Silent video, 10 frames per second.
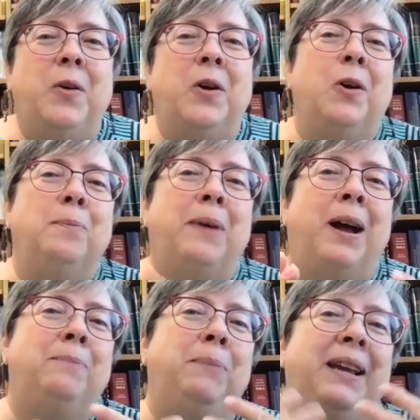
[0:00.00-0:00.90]
her
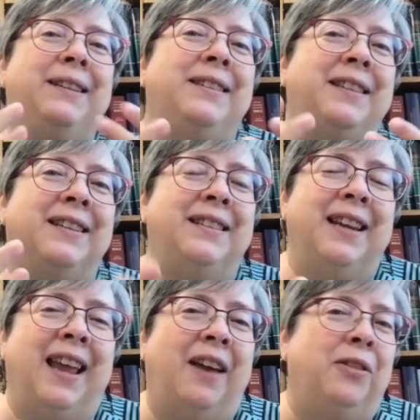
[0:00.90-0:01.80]
mom pieced it
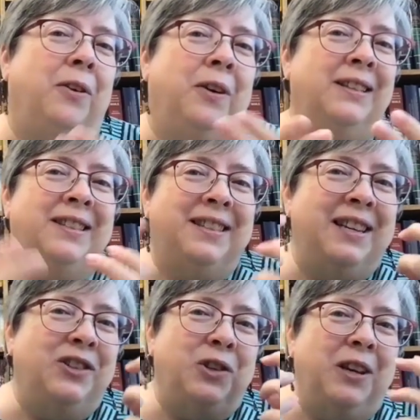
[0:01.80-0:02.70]
together and
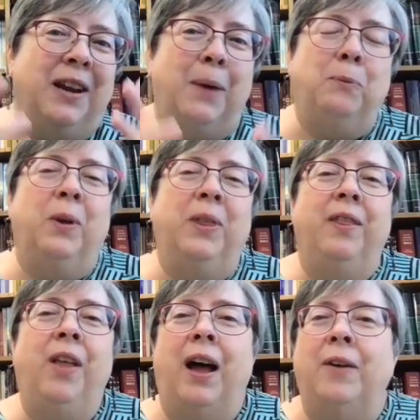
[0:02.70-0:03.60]
stitched it up with
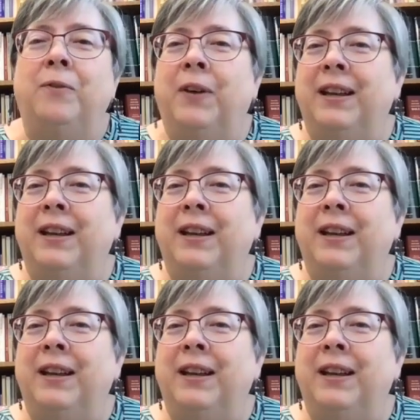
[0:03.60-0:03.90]
love.